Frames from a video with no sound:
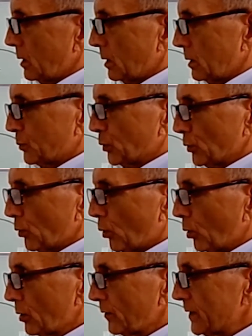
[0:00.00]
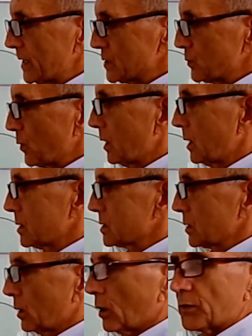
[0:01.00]
put all of these
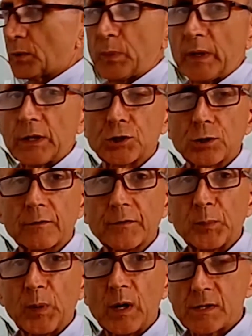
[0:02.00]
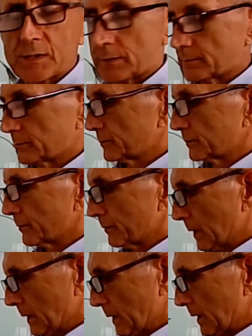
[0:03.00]
words on the picture of the person.
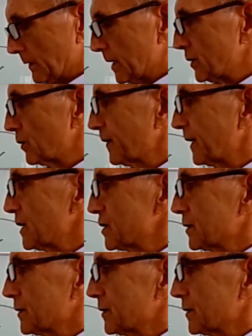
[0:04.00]
And then you're finished.